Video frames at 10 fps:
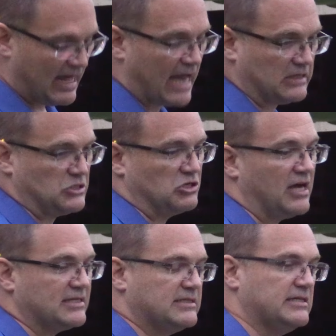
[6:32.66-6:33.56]
a lack of
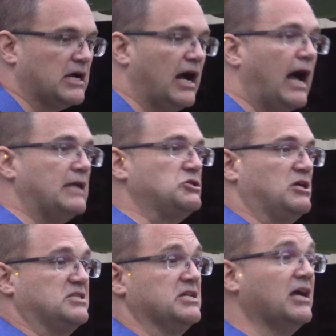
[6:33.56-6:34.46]
trust in God,
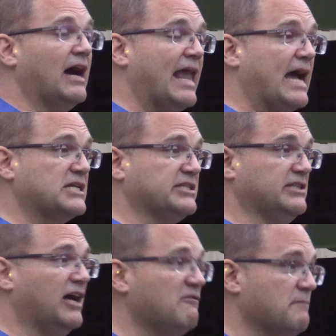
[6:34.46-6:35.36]
trust that God
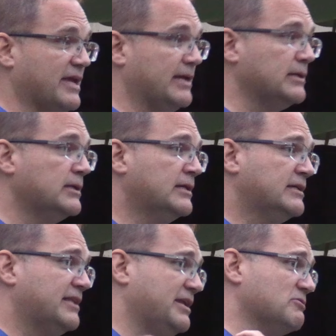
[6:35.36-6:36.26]
actually loved me,
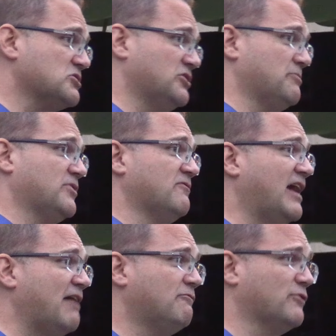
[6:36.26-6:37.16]
that He was going to
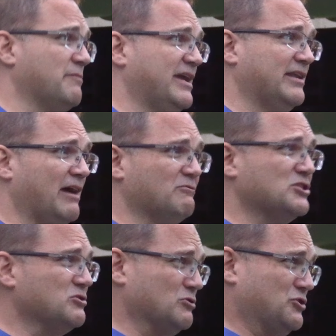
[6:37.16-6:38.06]
provide for me. And I
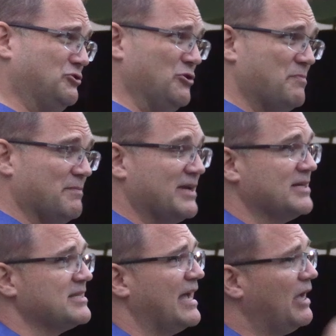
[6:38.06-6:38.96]
was so stupid
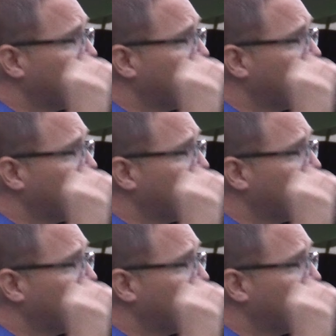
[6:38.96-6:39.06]
because I